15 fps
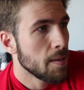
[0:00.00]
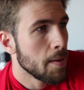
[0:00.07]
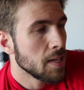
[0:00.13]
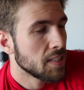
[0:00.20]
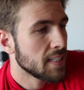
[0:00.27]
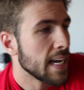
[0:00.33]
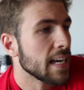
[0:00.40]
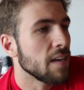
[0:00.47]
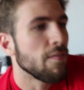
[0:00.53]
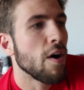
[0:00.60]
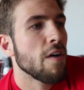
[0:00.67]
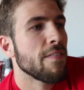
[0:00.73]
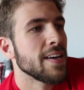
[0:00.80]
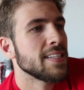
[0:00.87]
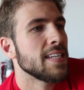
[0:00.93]
Second of
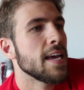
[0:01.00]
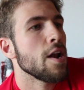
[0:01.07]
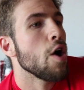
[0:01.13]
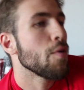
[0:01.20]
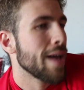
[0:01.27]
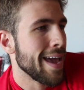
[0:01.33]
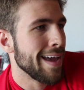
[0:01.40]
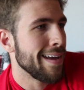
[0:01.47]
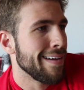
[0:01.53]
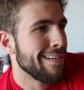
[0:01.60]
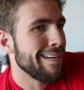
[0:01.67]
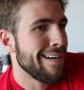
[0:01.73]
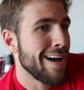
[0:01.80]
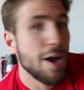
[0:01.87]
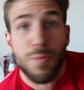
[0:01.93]
all, I said, okay,
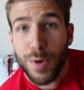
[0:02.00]
I